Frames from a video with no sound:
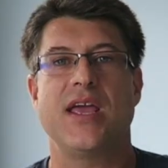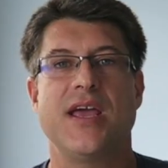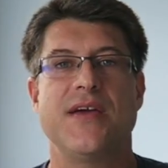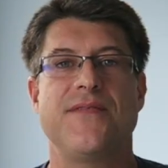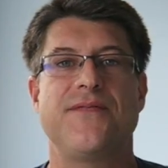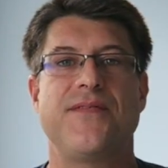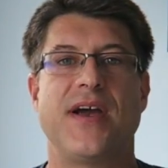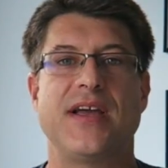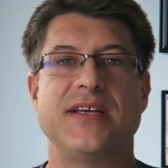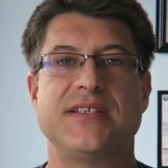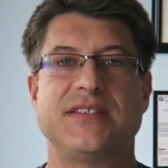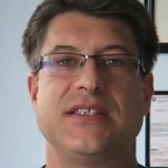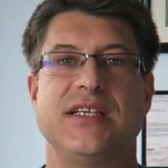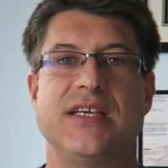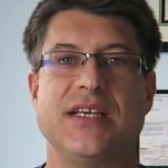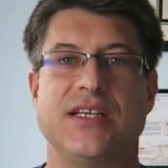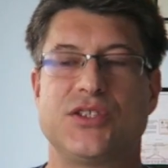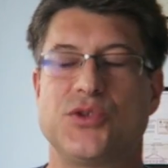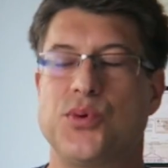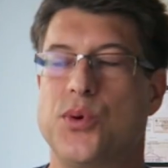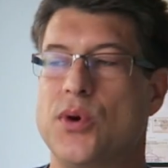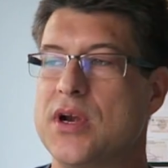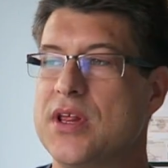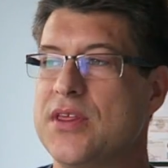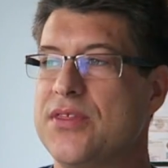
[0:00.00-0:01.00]
If I see a
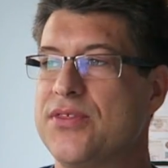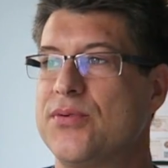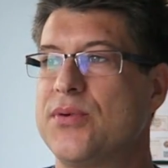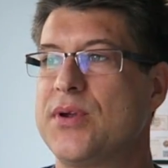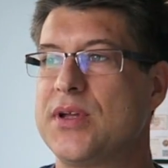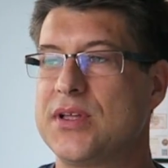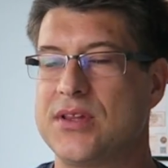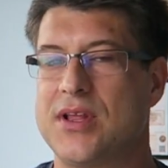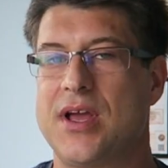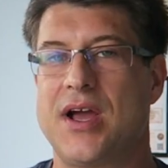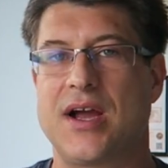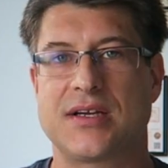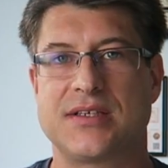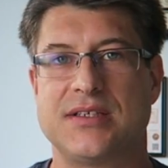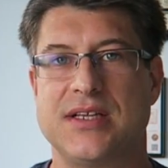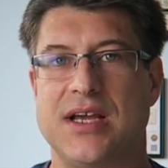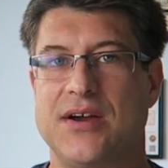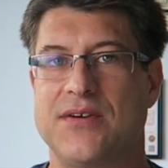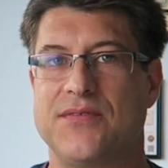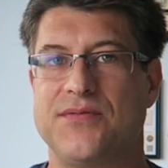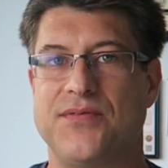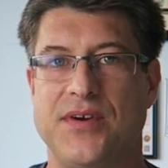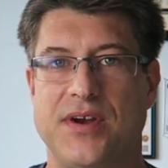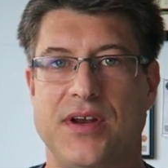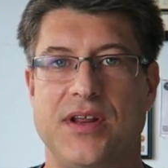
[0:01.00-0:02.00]
twenty-three and
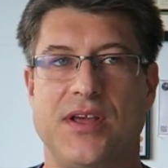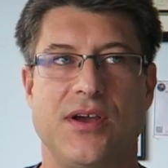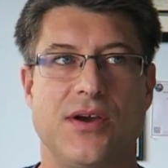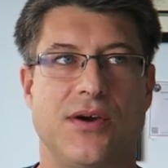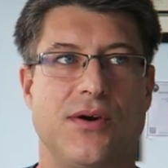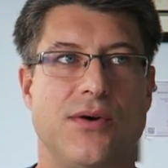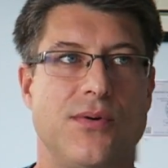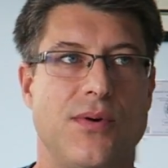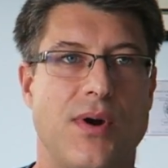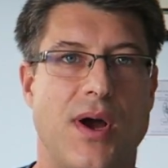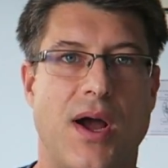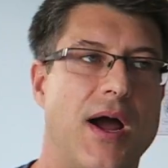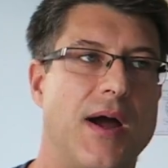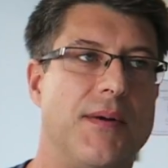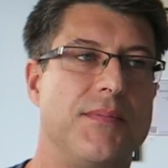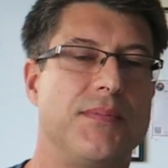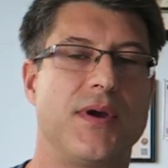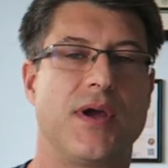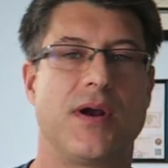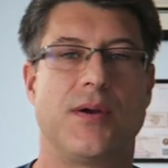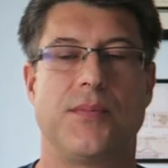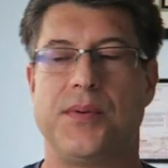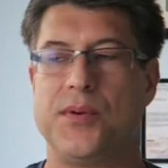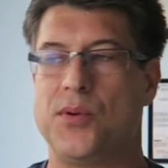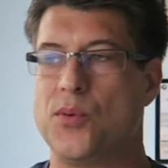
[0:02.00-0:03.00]
Lockdown video, I'm
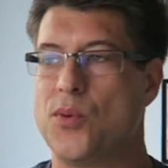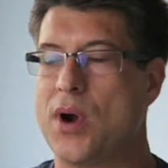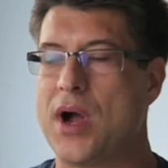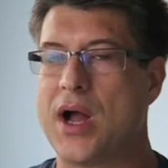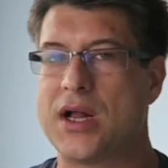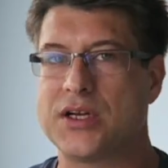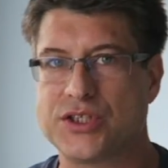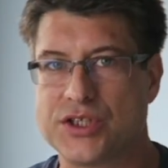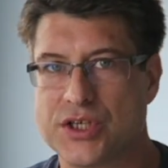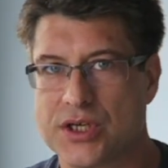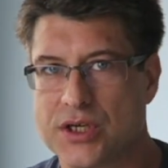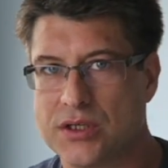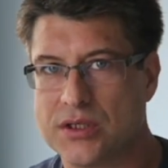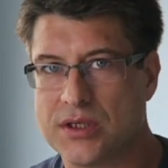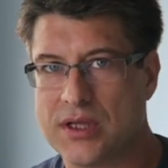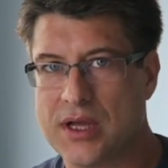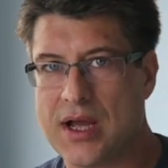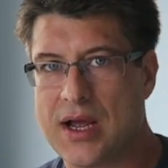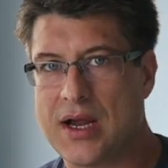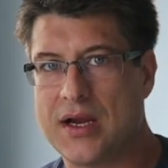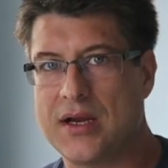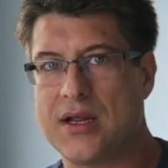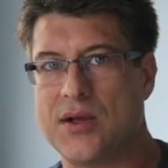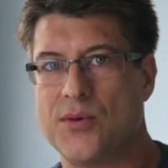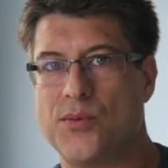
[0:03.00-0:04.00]
gonna be watching a
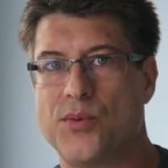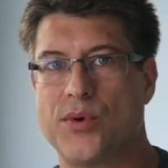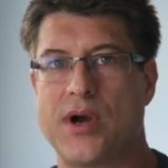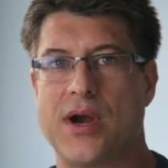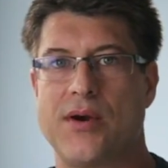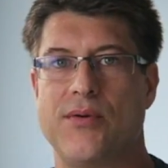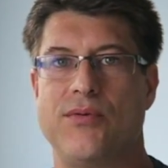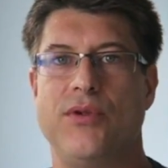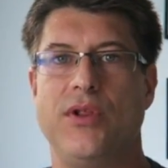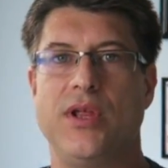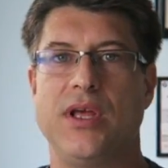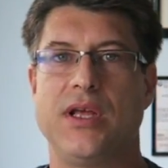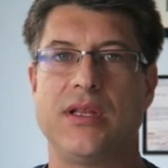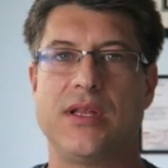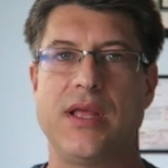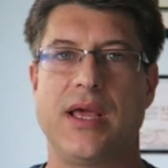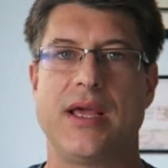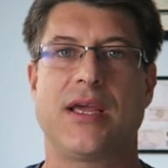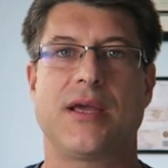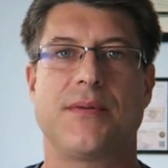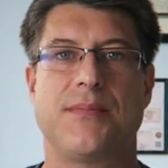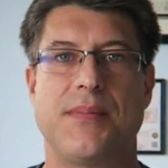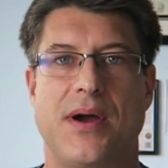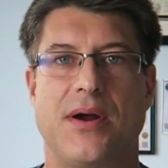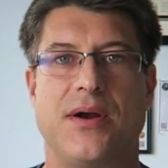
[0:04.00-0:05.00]
lot, and what I really
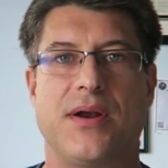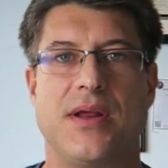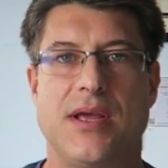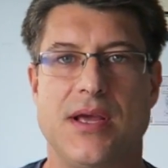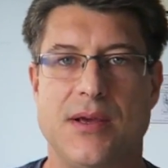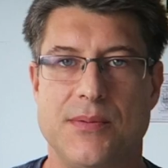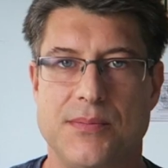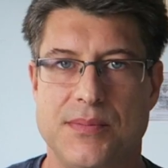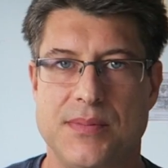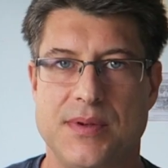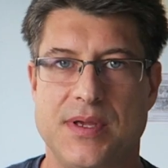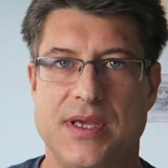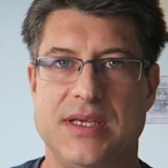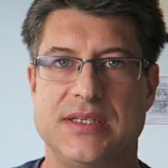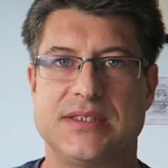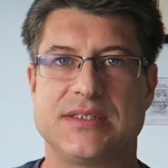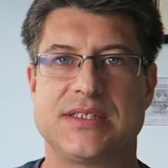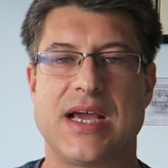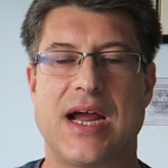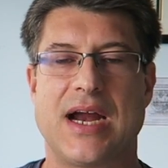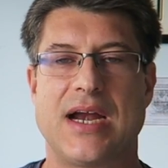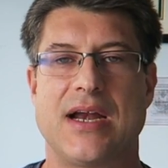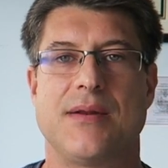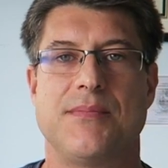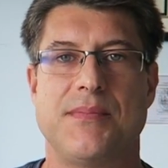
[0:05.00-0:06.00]
like about him, he's
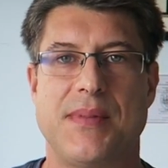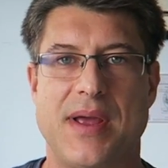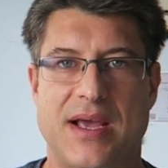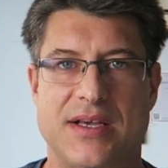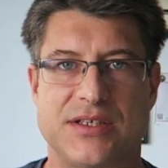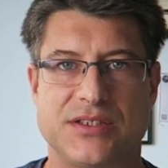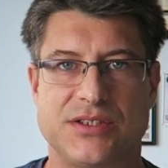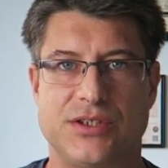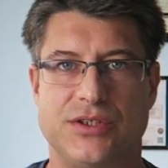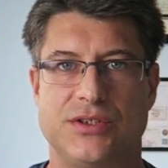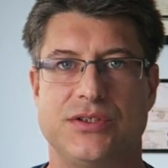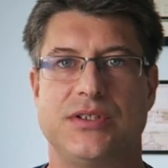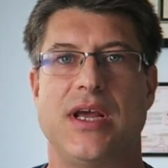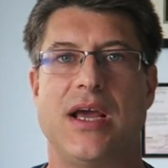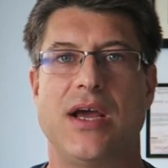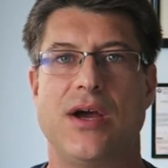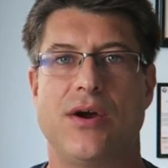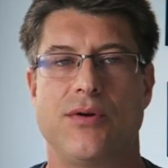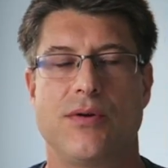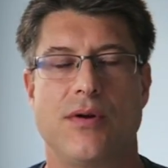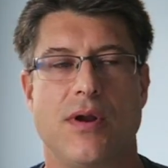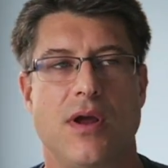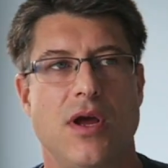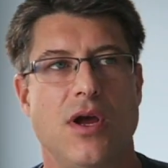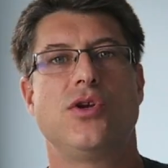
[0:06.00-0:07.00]
got it mastered
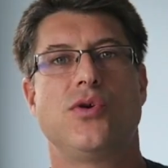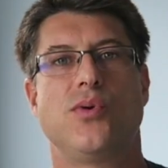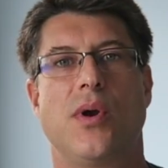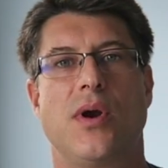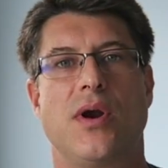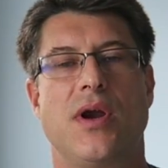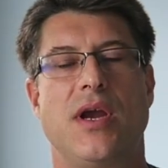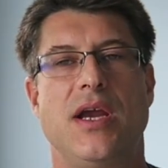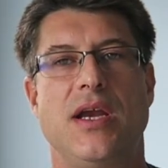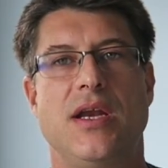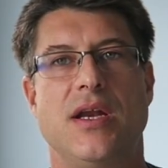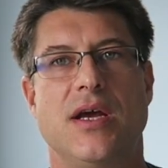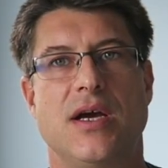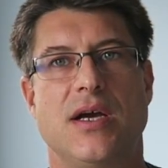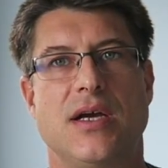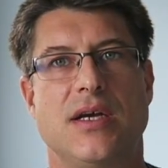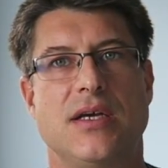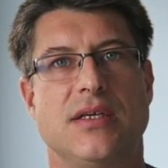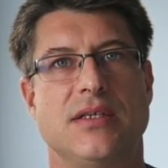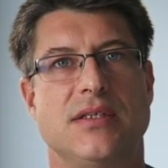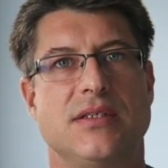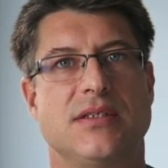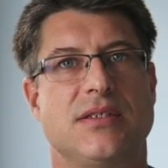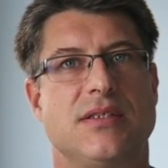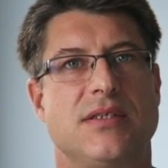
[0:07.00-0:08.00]
down to where he
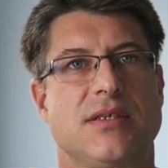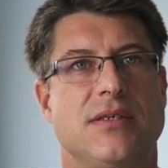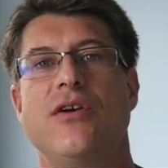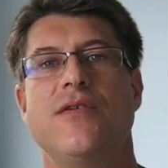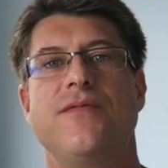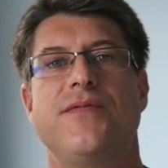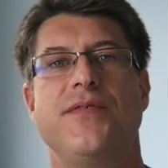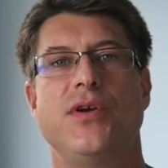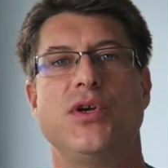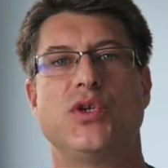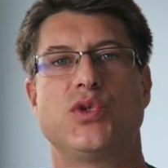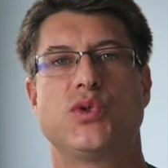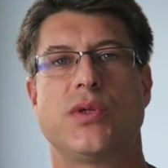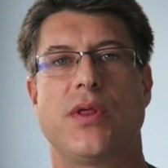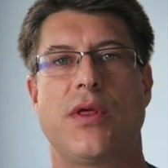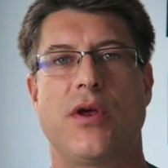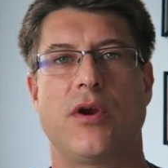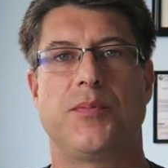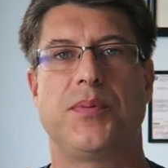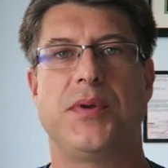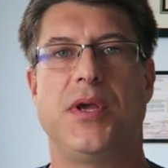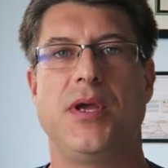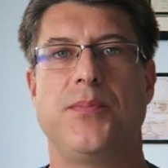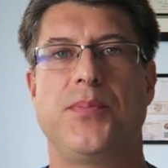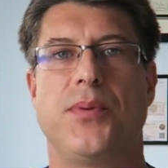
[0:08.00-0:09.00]
does interviews with
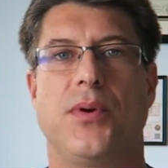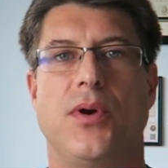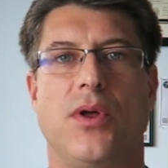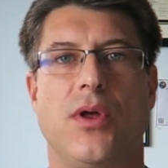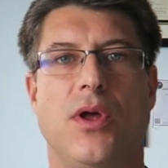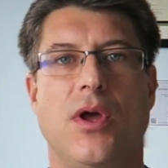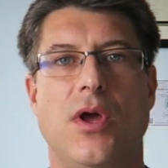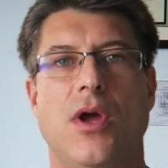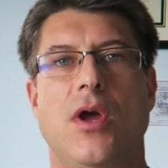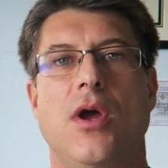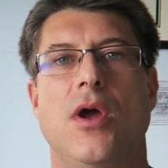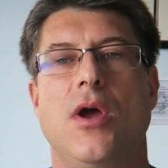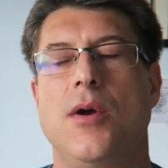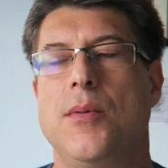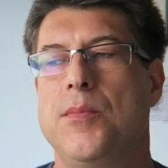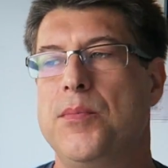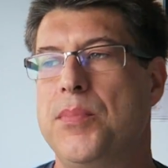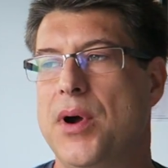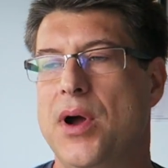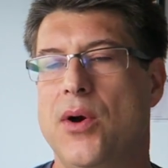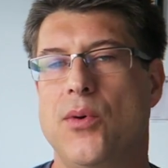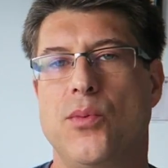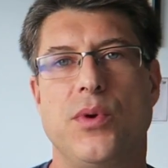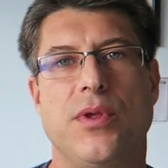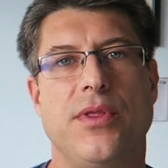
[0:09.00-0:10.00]
other people,
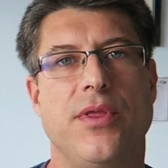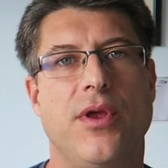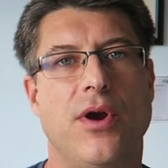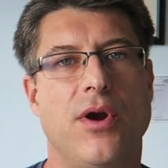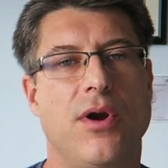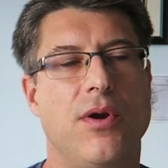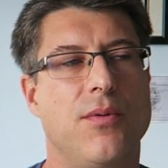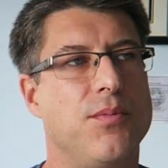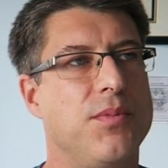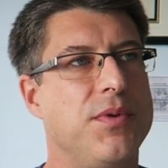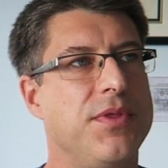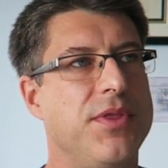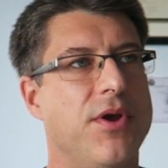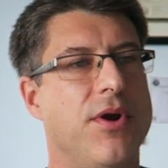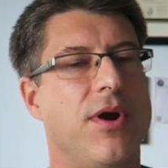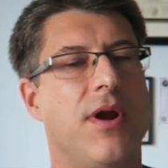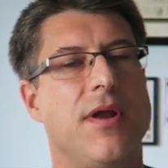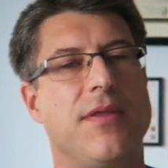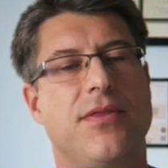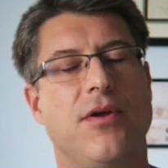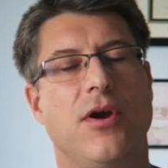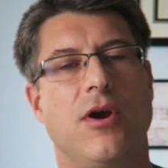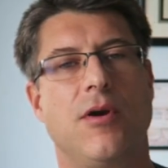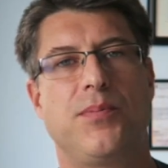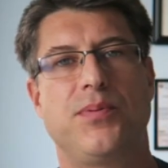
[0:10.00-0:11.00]
but when they're, when they're
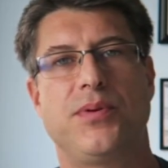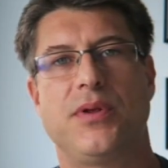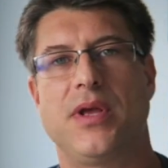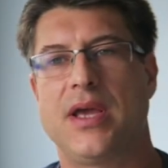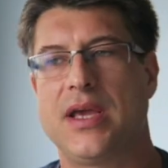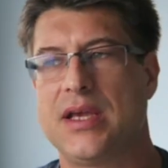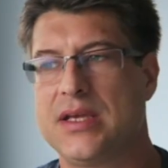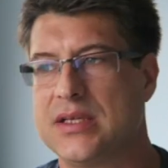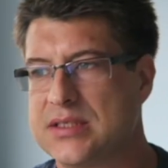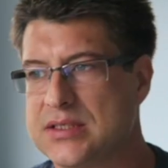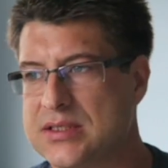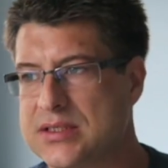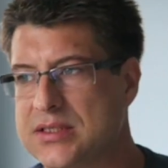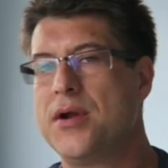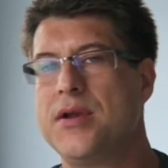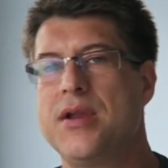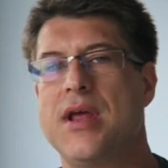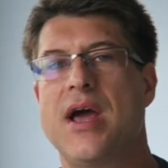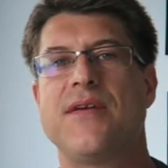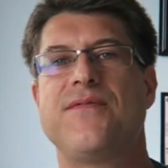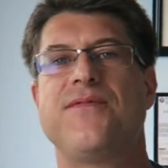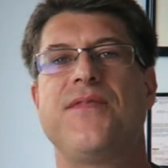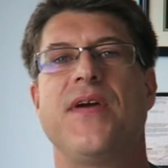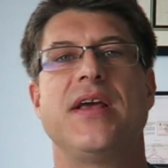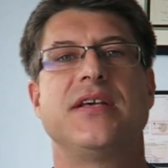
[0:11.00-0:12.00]
at their place,
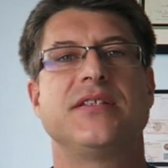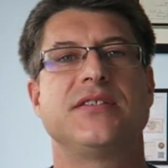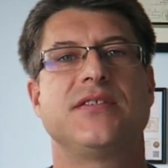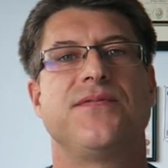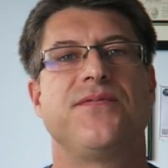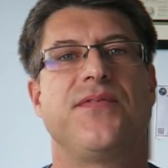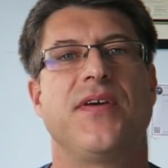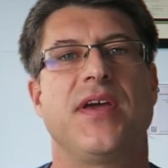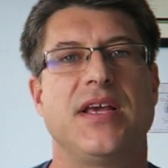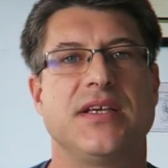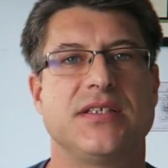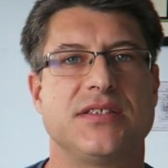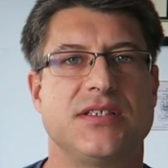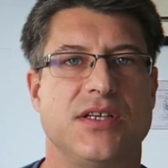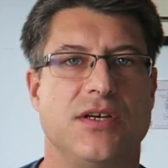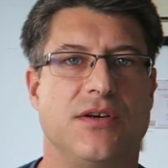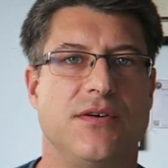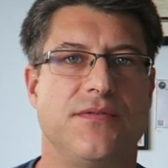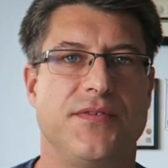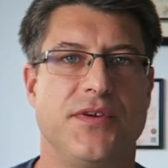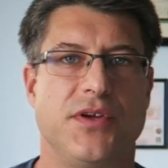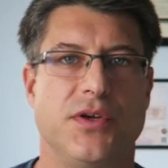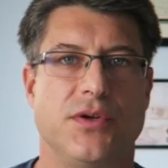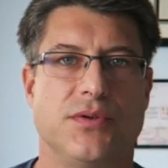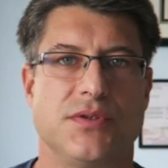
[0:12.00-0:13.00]
not face-to-face
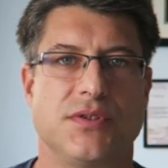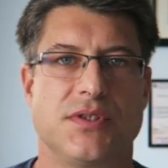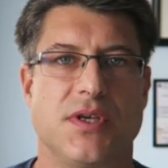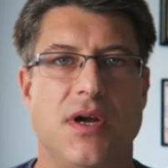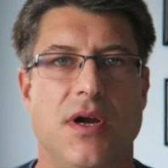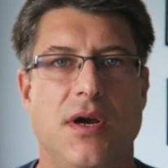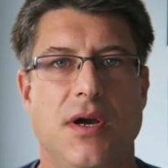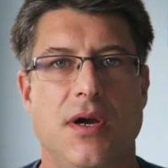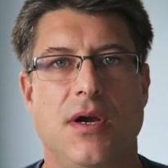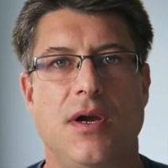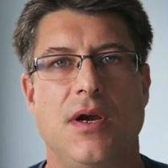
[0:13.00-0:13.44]
interviews.